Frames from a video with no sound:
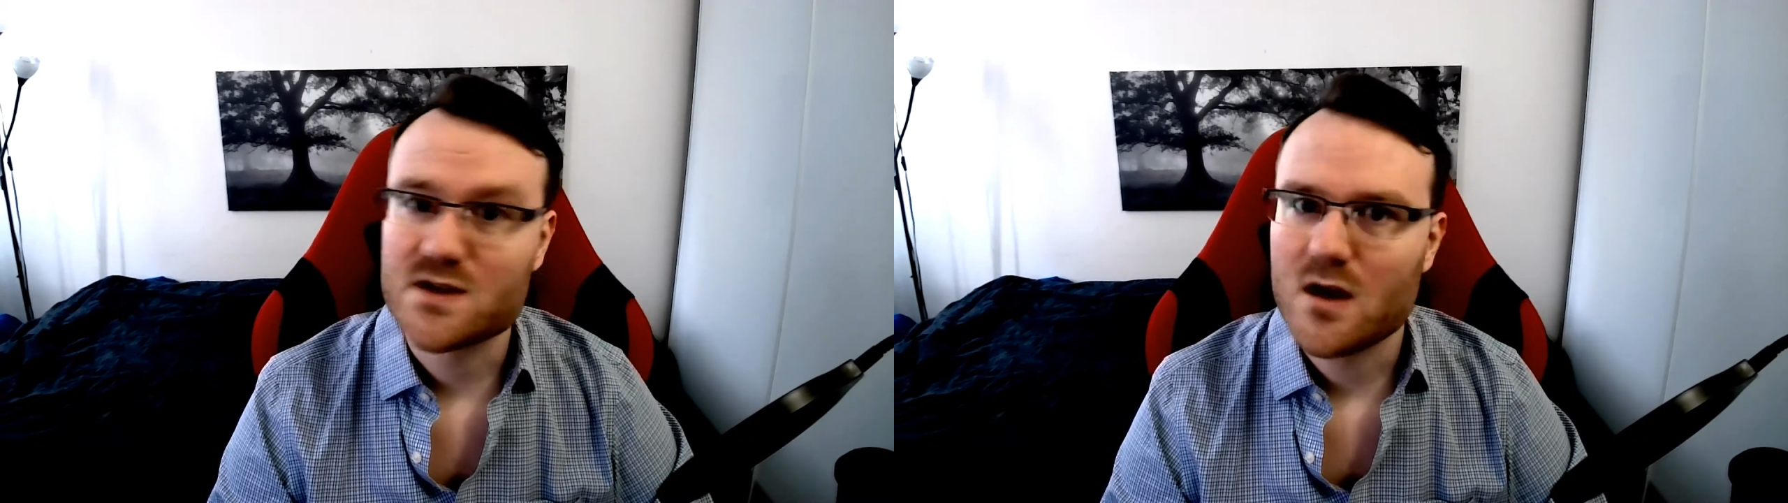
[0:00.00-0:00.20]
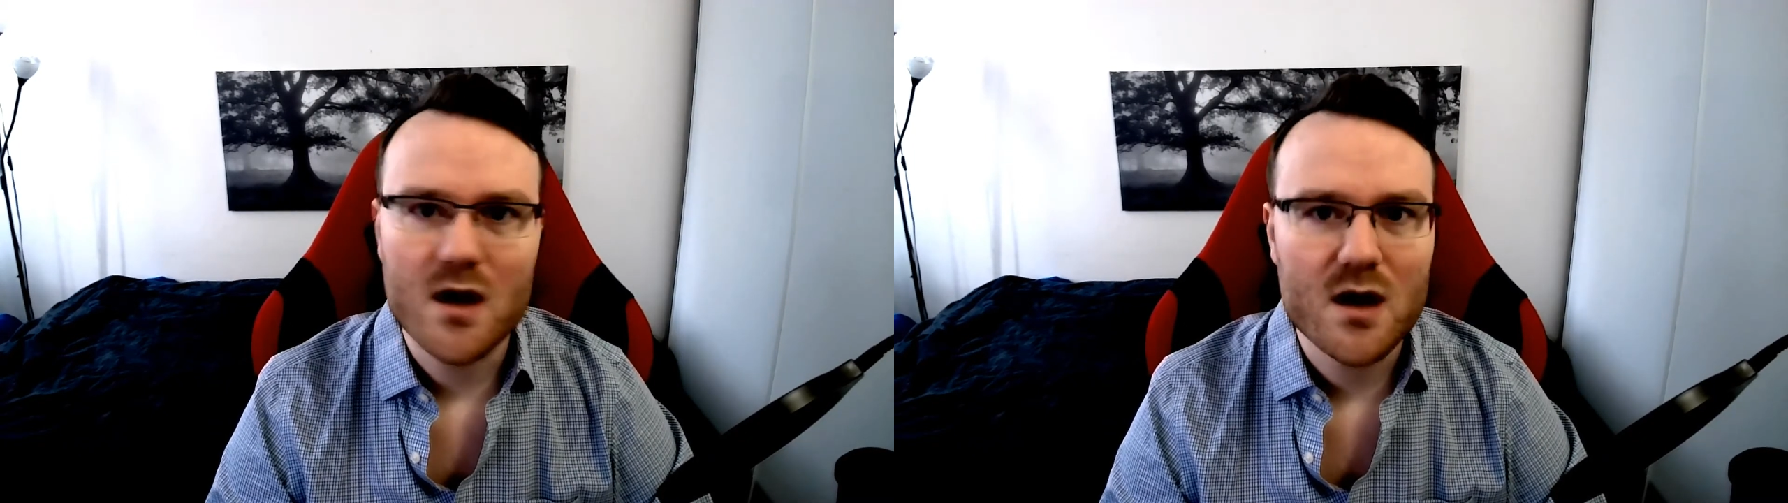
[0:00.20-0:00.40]

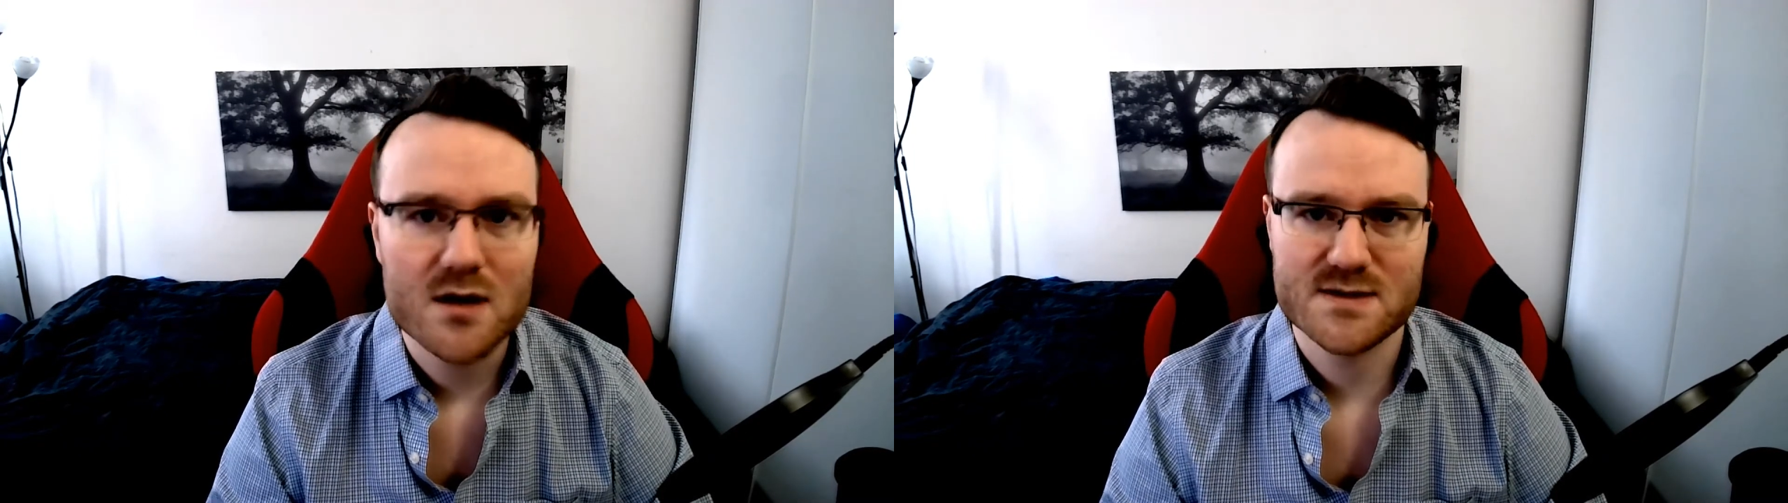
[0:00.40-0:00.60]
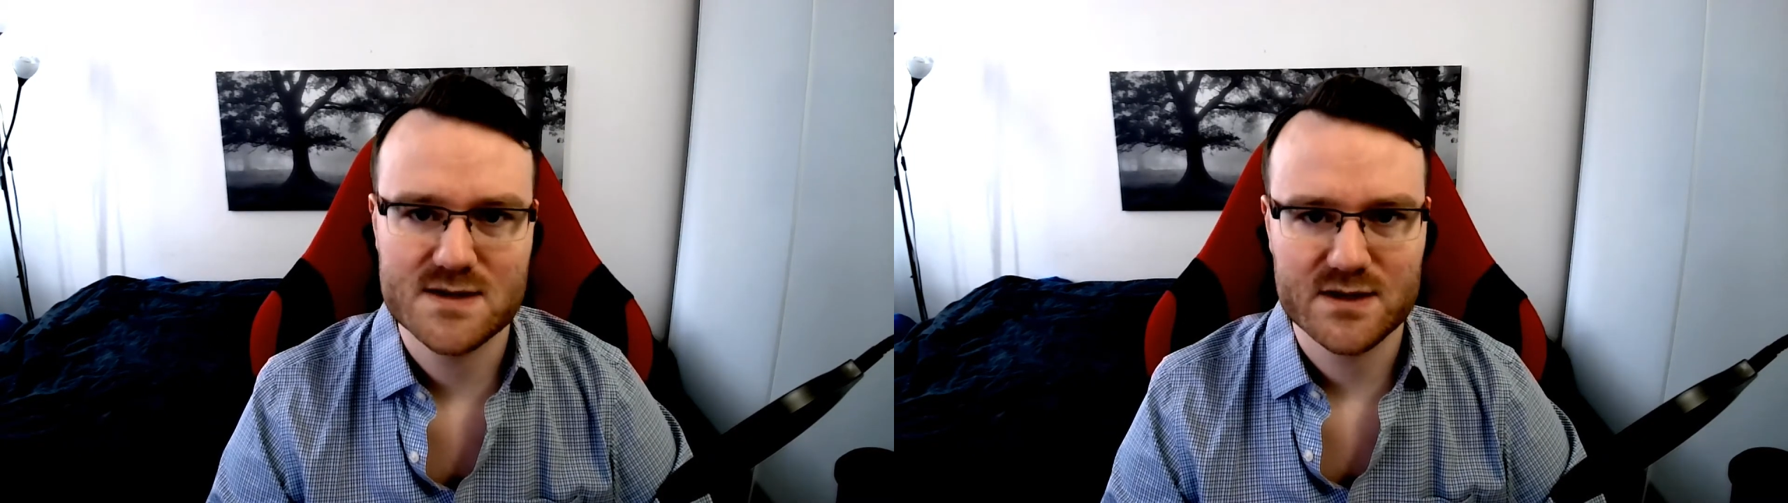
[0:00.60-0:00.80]

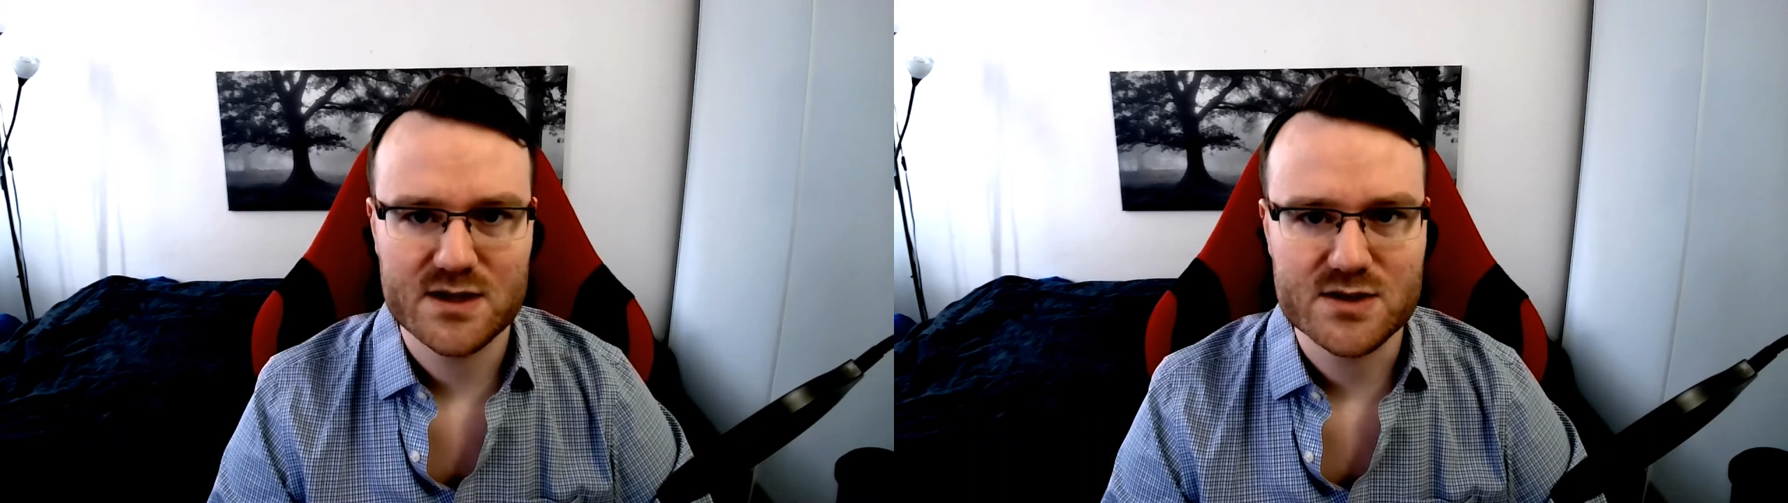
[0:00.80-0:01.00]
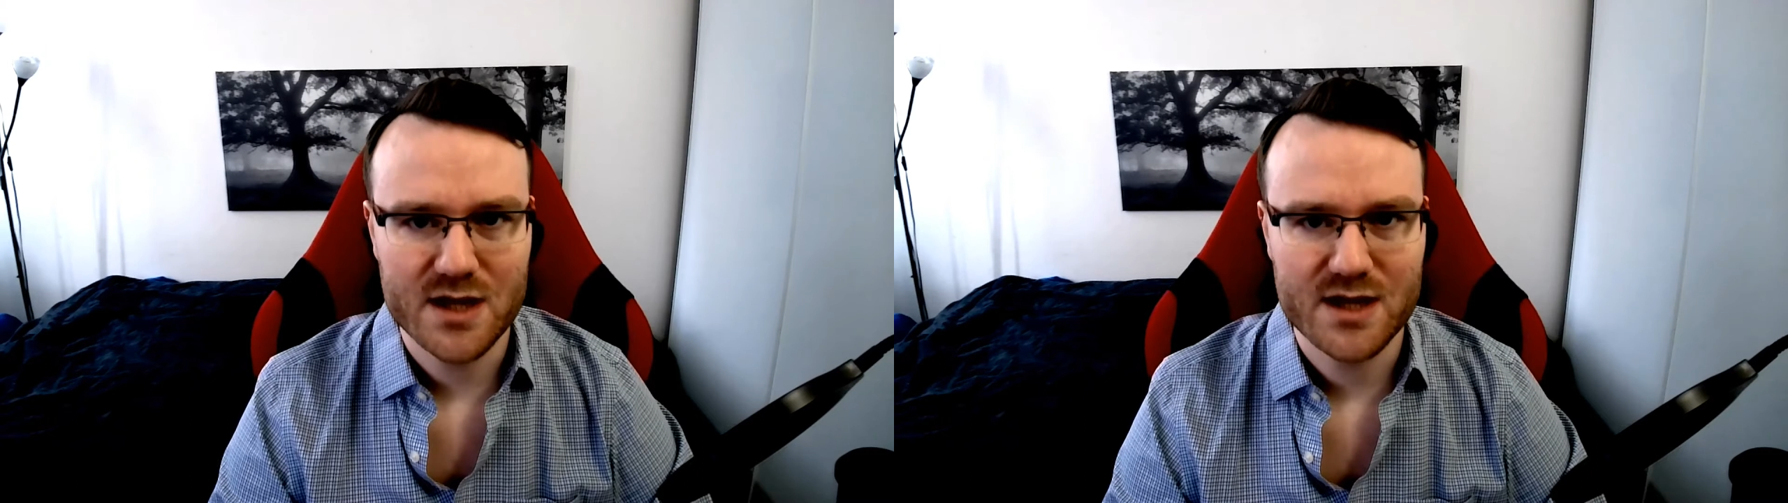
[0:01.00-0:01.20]
constantly
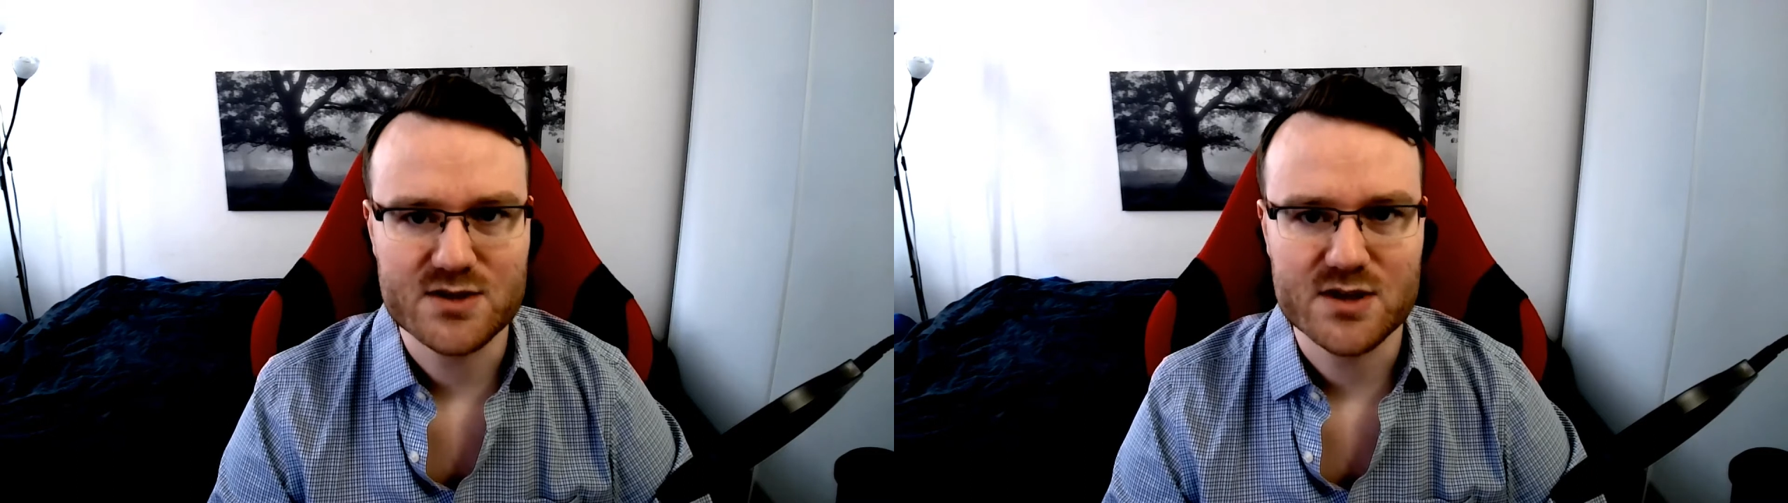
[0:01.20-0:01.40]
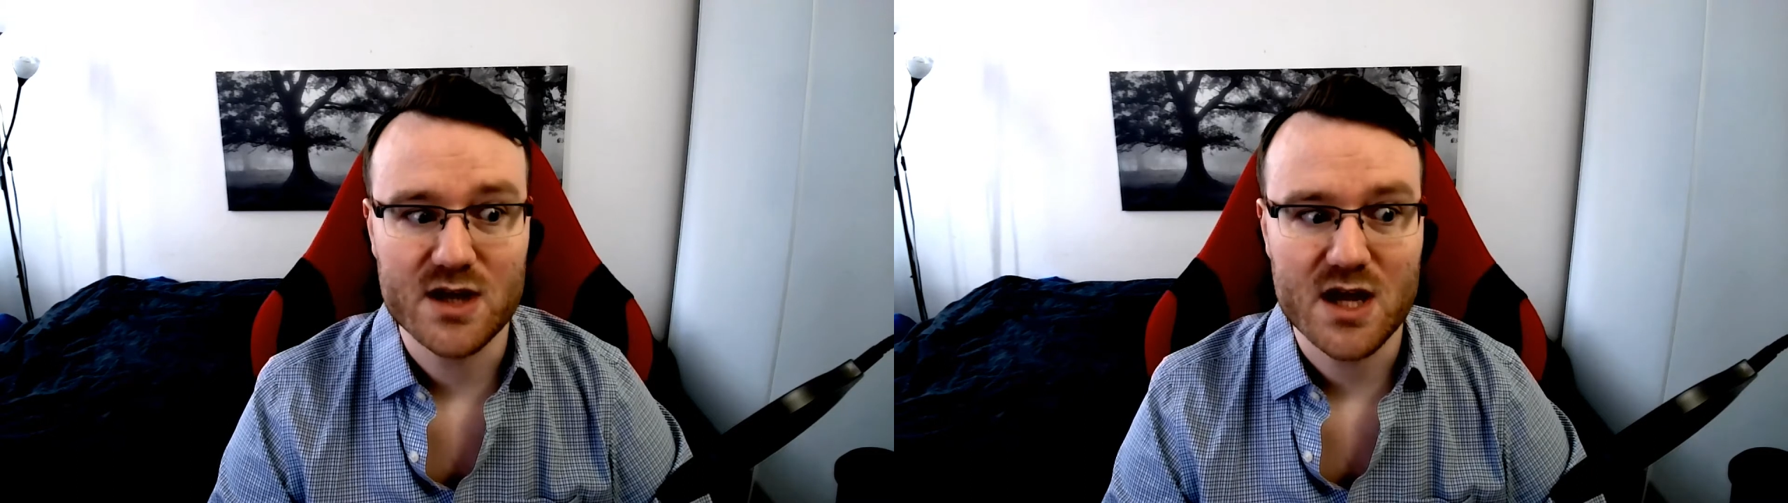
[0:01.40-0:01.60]
changing,